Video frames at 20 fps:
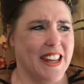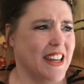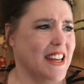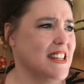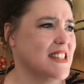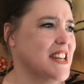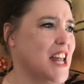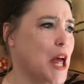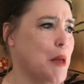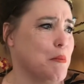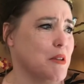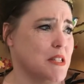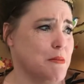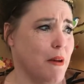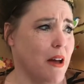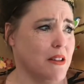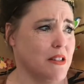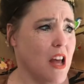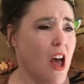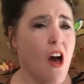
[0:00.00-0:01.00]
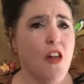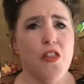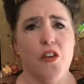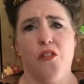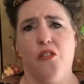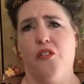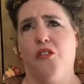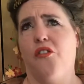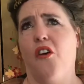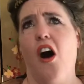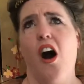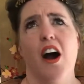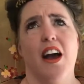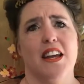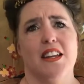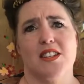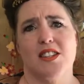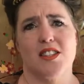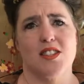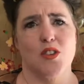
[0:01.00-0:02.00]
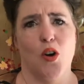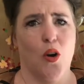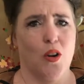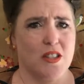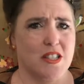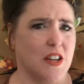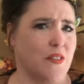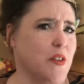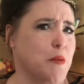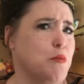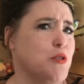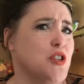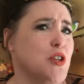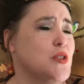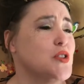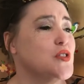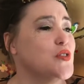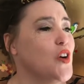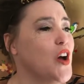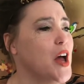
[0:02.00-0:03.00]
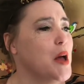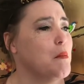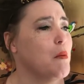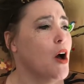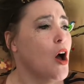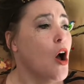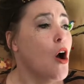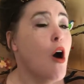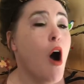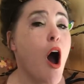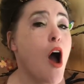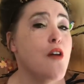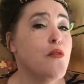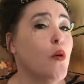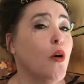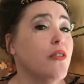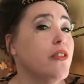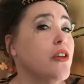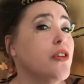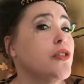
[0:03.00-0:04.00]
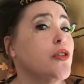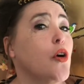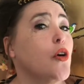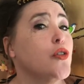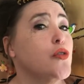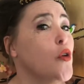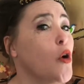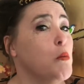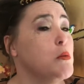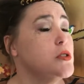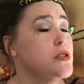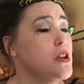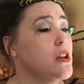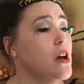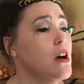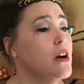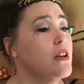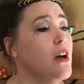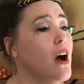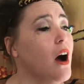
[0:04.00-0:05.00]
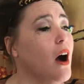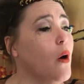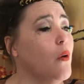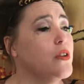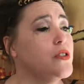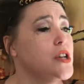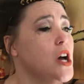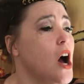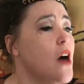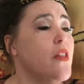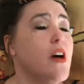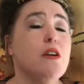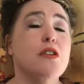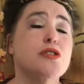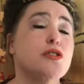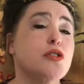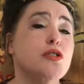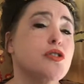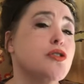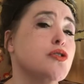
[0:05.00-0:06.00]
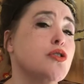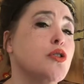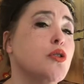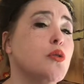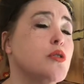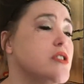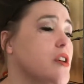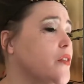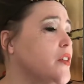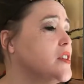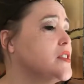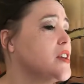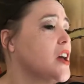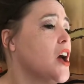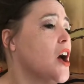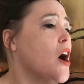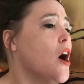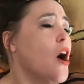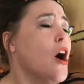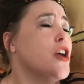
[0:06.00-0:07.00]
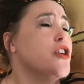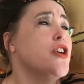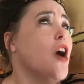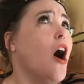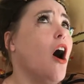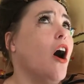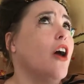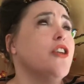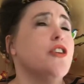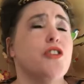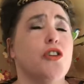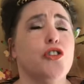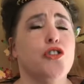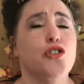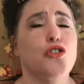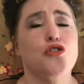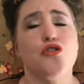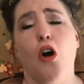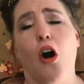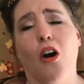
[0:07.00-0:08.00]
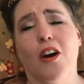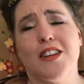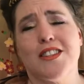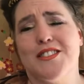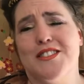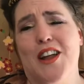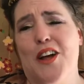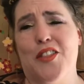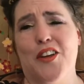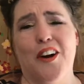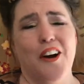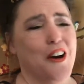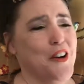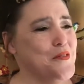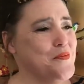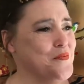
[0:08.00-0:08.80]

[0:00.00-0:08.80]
his neighbours about the fine socks Duffy produced for him. "I've worn these socks for almost a year now, and they're as good as new. Duffy's yarn is as strong as leather."